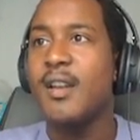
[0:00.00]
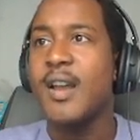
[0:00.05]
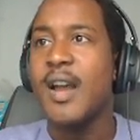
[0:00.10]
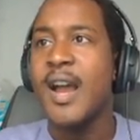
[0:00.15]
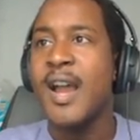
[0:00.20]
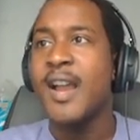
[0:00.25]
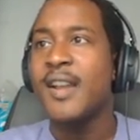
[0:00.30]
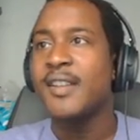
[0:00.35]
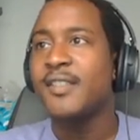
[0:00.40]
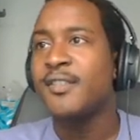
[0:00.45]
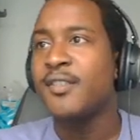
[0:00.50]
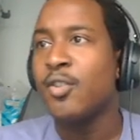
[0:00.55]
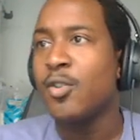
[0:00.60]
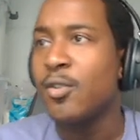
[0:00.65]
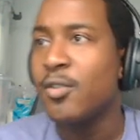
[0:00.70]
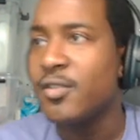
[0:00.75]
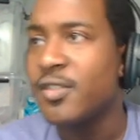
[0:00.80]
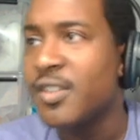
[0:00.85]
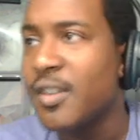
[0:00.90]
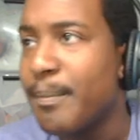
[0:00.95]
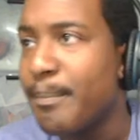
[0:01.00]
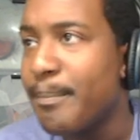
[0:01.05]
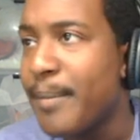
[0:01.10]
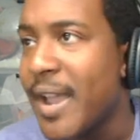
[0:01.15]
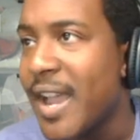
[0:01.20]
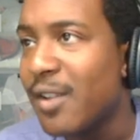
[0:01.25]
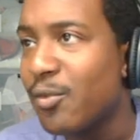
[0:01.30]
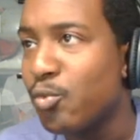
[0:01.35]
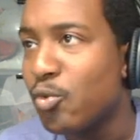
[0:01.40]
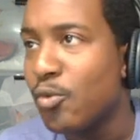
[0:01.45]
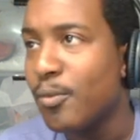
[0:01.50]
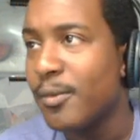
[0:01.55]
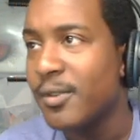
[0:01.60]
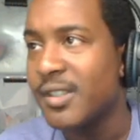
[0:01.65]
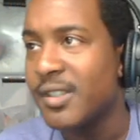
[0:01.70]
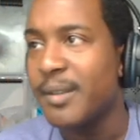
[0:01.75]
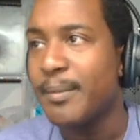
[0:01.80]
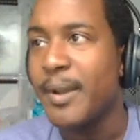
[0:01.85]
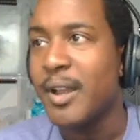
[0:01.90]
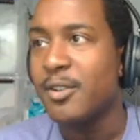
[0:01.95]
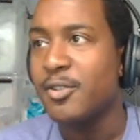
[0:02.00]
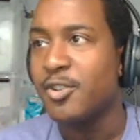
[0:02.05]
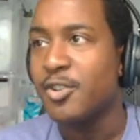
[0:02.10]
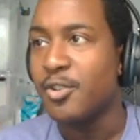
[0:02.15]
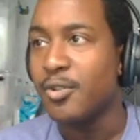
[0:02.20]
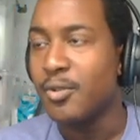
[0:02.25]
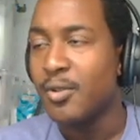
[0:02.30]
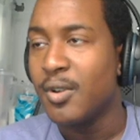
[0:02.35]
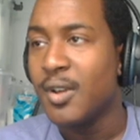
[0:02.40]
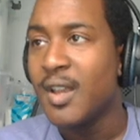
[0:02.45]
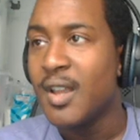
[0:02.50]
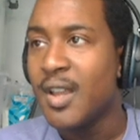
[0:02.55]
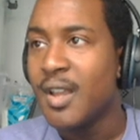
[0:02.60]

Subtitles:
I had heard some bad rumors about you.